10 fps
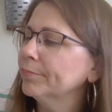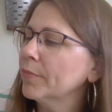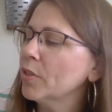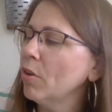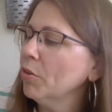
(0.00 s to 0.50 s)

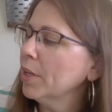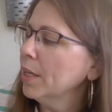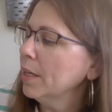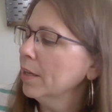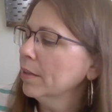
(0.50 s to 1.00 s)

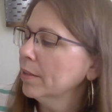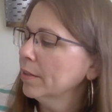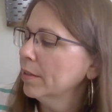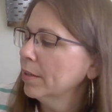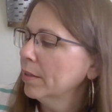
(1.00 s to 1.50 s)
Sulky
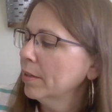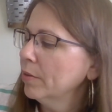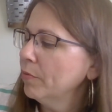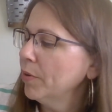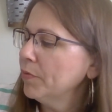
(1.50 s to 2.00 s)

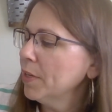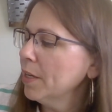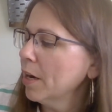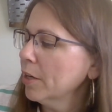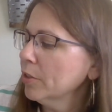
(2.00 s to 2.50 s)

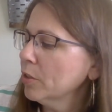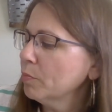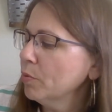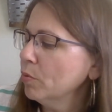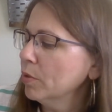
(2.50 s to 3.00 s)
50-yard
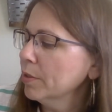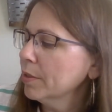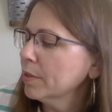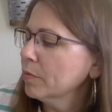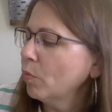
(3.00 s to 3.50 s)

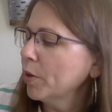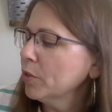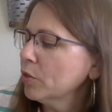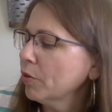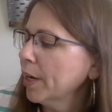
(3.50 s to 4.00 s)
spools.
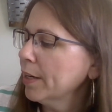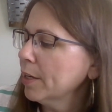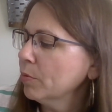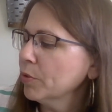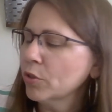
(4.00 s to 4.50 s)
1 strand
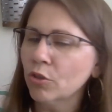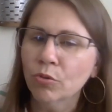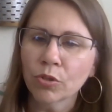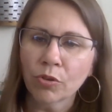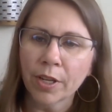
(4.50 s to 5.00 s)
equals
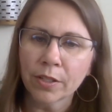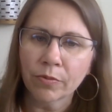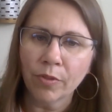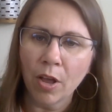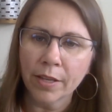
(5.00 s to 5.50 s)
2 strands of
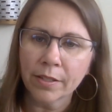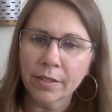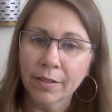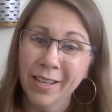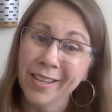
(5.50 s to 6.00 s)

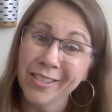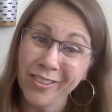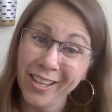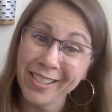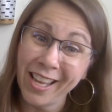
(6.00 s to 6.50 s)
floss.
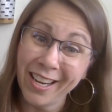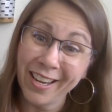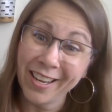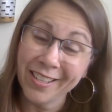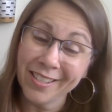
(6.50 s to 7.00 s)
So that's kind of
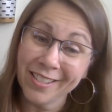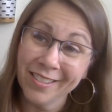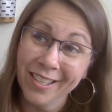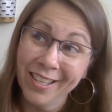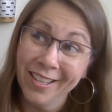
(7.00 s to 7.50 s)
nice.
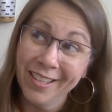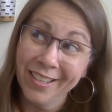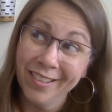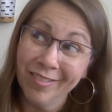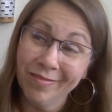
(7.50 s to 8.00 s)

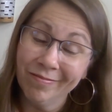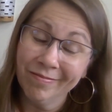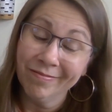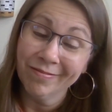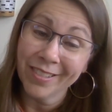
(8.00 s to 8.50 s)

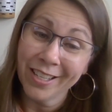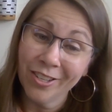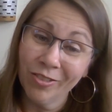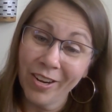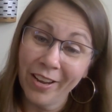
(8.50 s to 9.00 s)

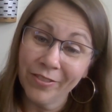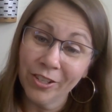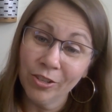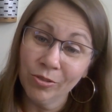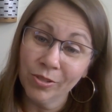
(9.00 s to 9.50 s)
You don't have to
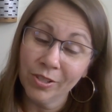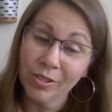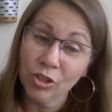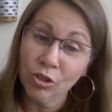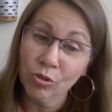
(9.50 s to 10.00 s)

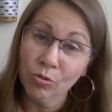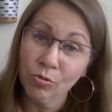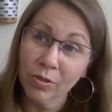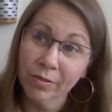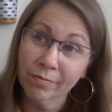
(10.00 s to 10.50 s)
use
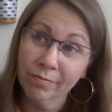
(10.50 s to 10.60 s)
2.